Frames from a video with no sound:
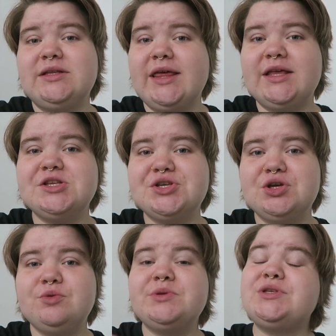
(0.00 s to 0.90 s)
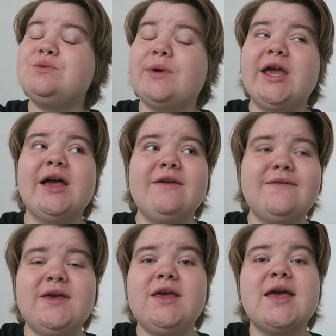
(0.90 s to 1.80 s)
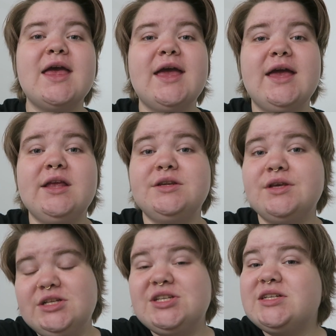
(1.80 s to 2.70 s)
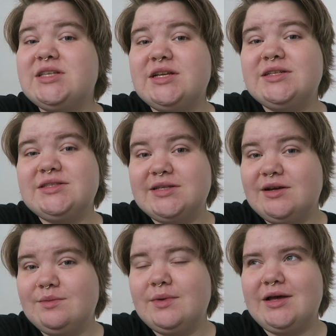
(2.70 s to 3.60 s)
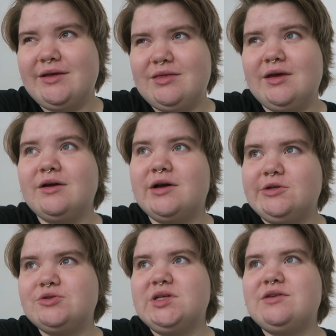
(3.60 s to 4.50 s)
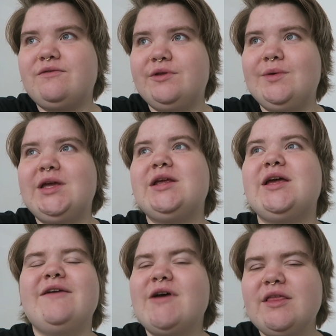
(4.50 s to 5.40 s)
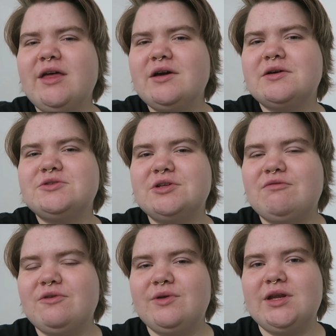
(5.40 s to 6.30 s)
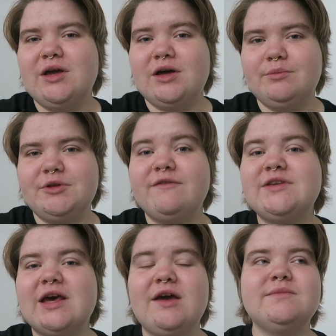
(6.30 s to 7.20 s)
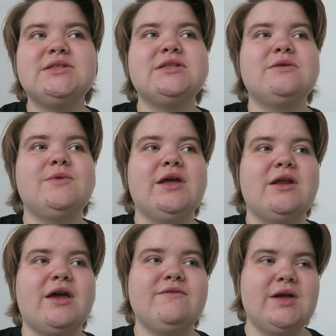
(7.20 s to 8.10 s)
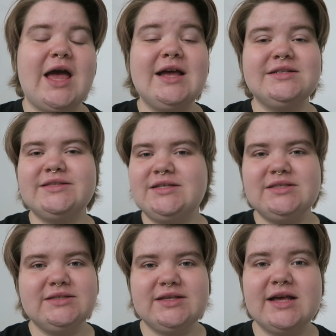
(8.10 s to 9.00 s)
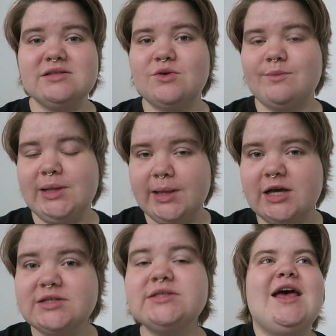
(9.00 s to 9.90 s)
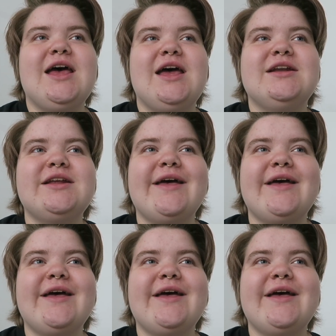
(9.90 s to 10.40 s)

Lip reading: like a tube to my IV and injected some other contrast fluid. I've had that contrast fluid a couple of times when I've had CT scans of my lungs, and